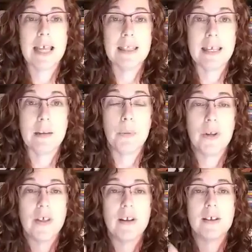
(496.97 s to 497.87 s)
and then
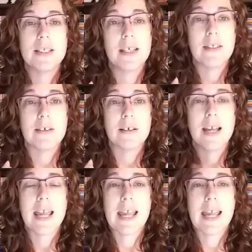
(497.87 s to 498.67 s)
put that all together